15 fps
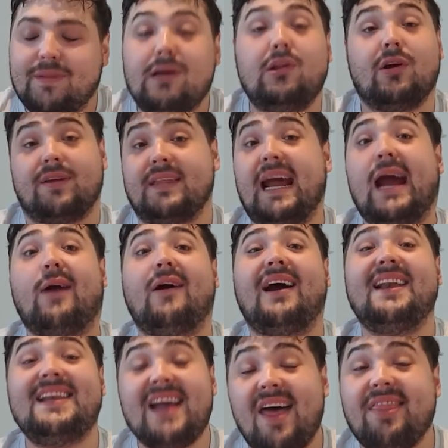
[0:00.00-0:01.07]
Look, they are
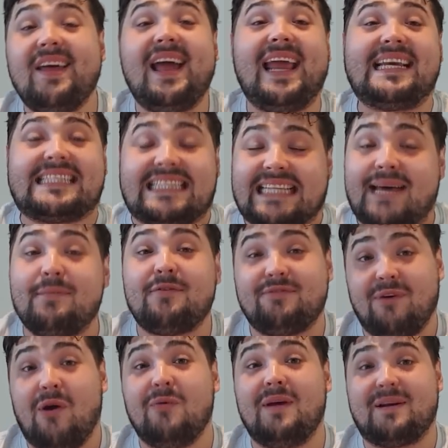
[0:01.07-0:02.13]
another
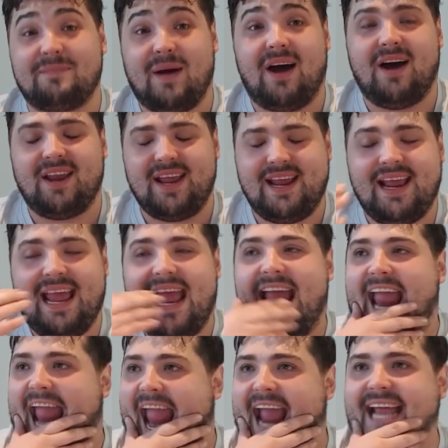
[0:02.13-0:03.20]
Islamophobic party.
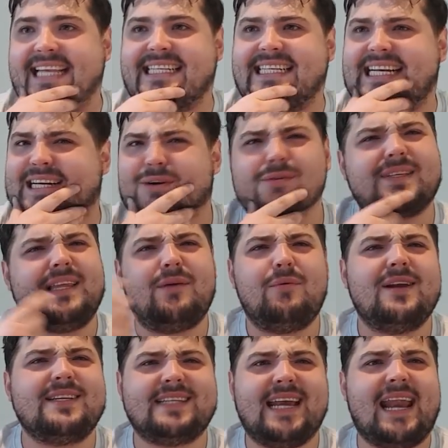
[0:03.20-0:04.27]
And also they
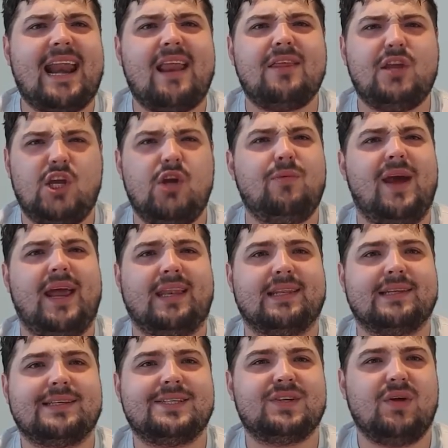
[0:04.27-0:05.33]
want us to get out of the
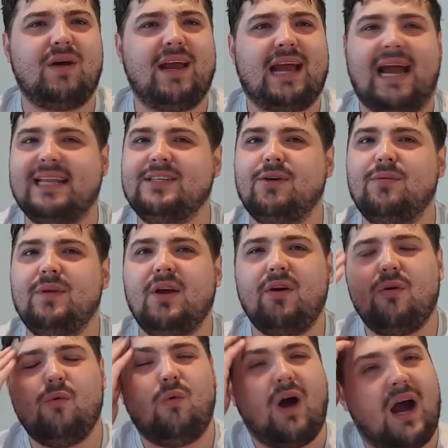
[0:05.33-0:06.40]
UN. So I don't
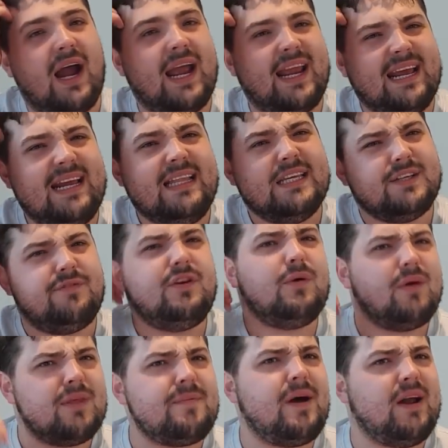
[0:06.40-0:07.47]
know why. There's a
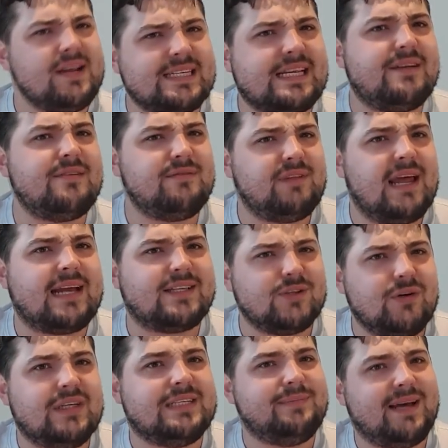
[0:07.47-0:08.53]
few other parties that have like
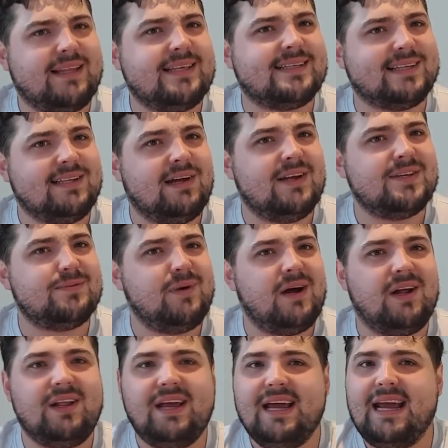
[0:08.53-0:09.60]
talked about this a lot as
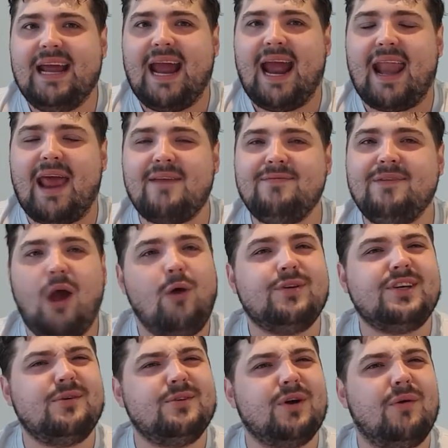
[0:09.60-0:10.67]
well. And I
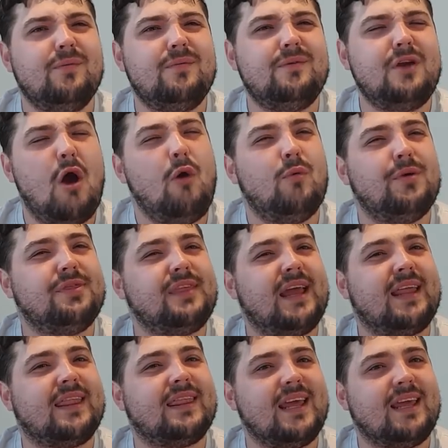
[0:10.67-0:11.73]
also don't know what they
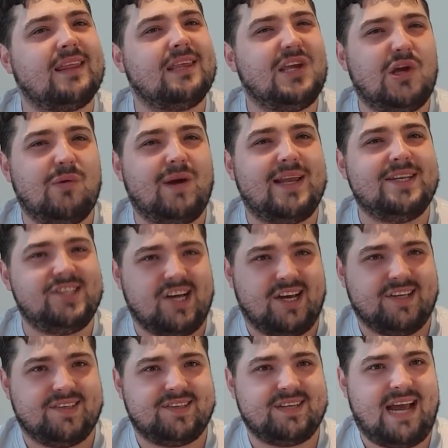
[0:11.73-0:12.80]
think the UN
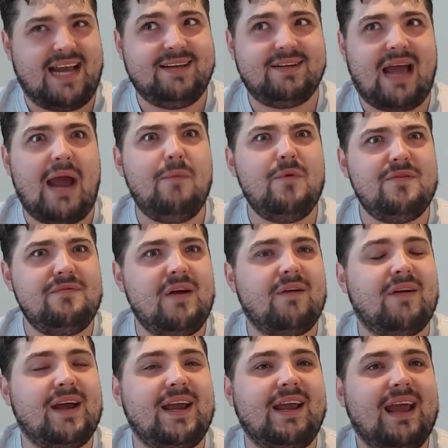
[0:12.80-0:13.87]
does.
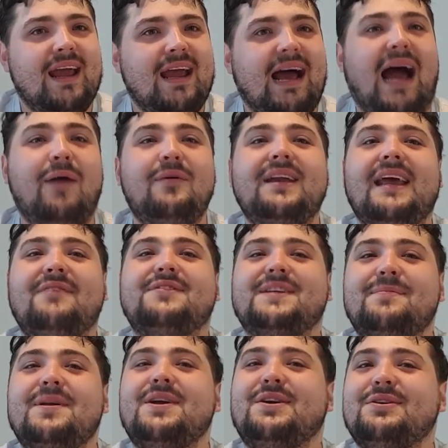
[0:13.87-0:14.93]
If
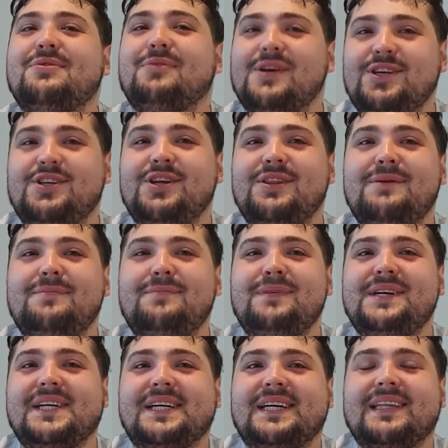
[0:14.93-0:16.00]
somebody could question them,
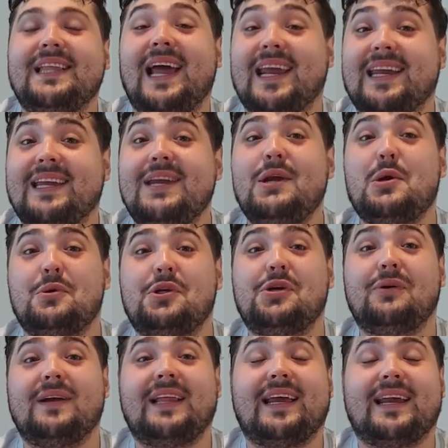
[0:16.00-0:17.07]
like, you know,
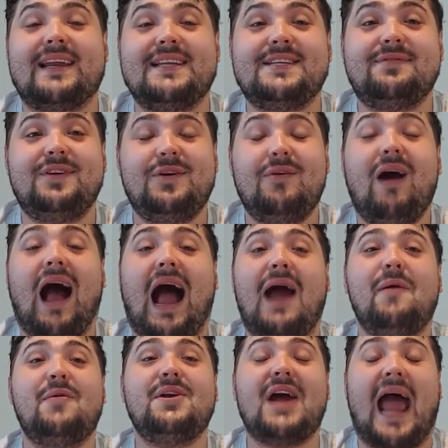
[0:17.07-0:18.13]
during like an interview,
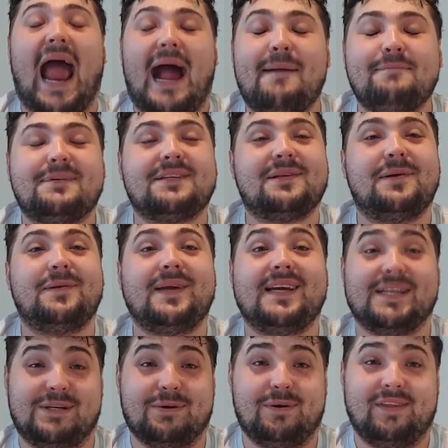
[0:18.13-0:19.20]
I would absolutely
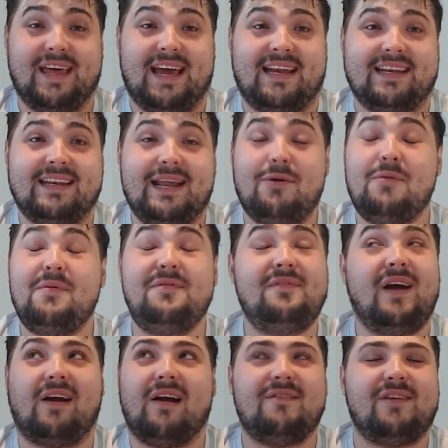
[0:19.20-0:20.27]
adore that. That would be
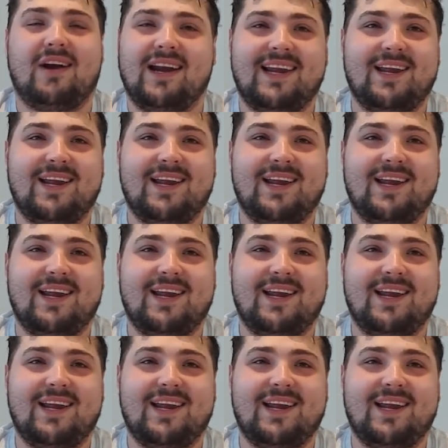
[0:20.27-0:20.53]
very, very